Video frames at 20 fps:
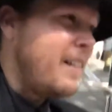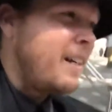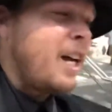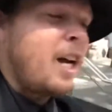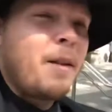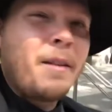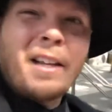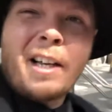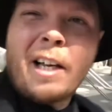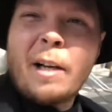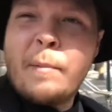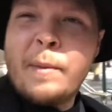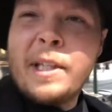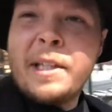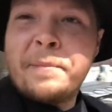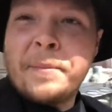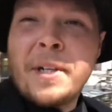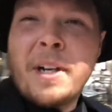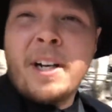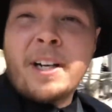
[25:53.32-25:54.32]
I look at me
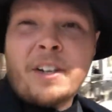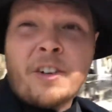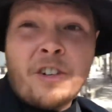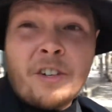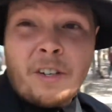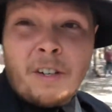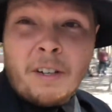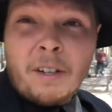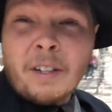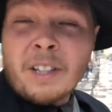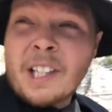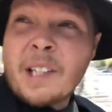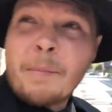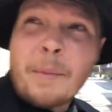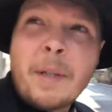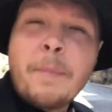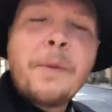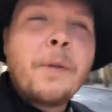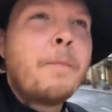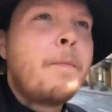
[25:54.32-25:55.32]
and talking shit, ugly
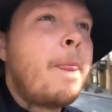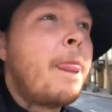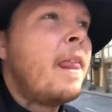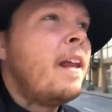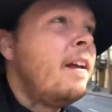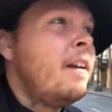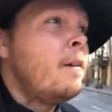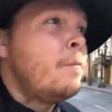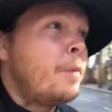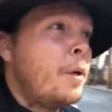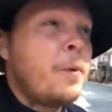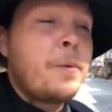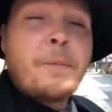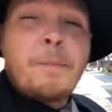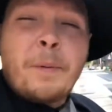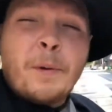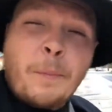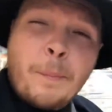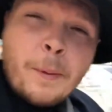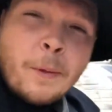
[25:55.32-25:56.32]
people. Both,
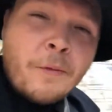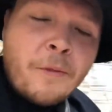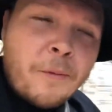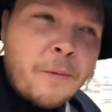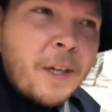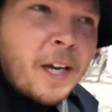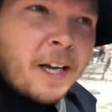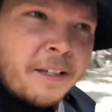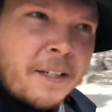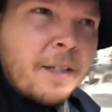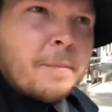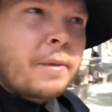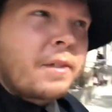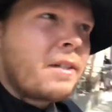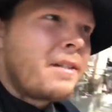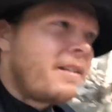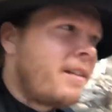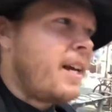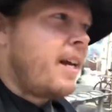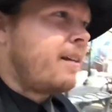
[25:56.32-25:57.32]
both, both
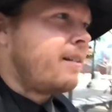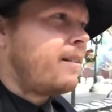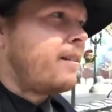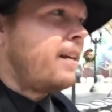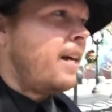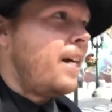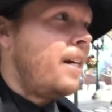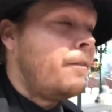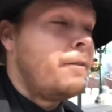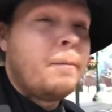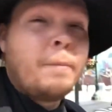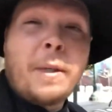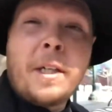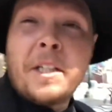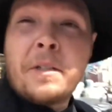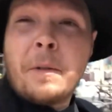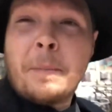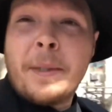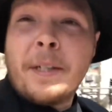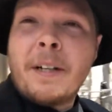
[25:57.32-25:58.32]
customers and staff. Might
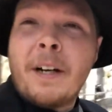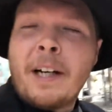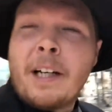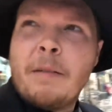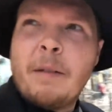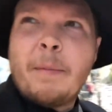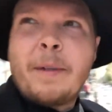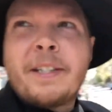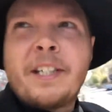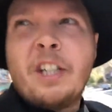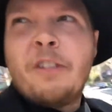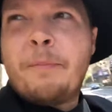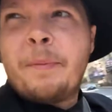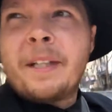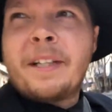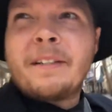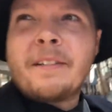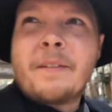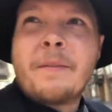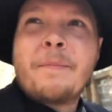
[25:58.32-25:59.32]
as well be talking about myself
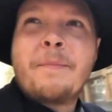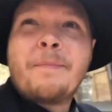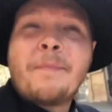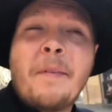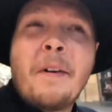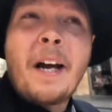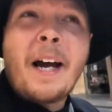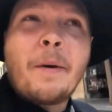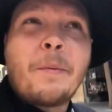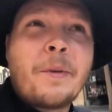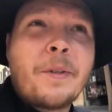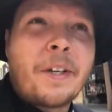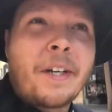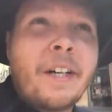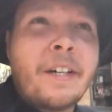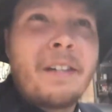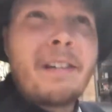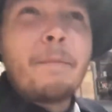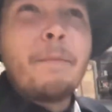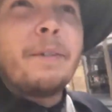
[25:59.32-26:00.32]
because I was a
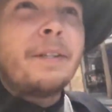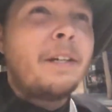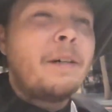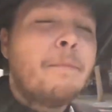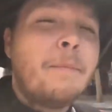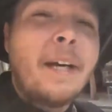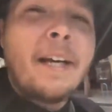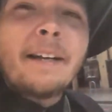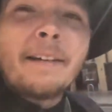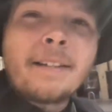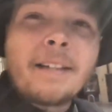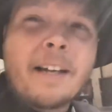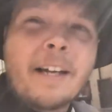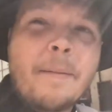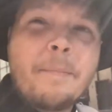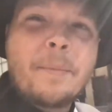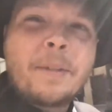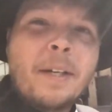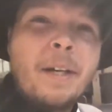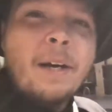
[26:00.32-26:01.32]
customer there many
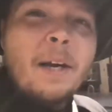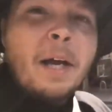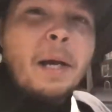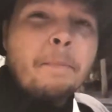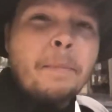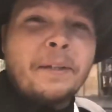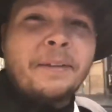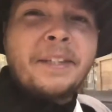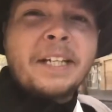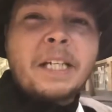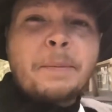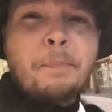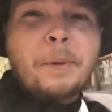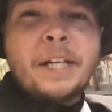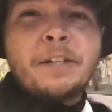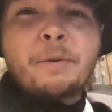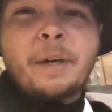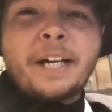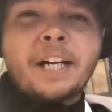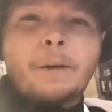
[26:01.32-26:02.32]
times. But this
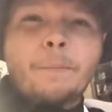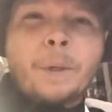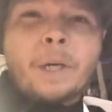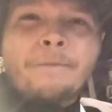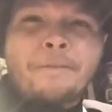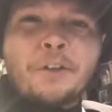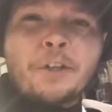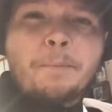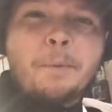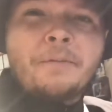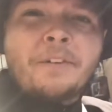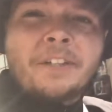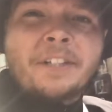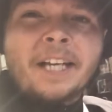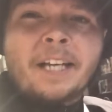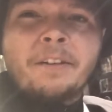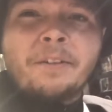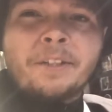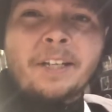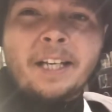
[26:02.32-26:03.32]
place right here, when I first moved to
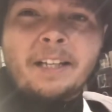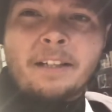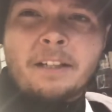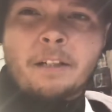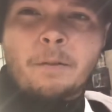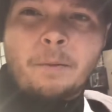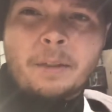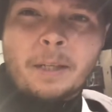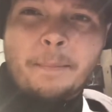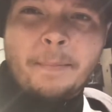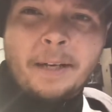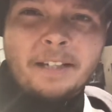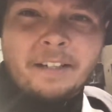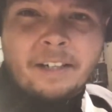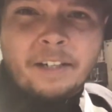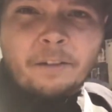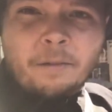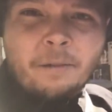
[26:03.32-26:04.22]
San Jose, this was a Mexican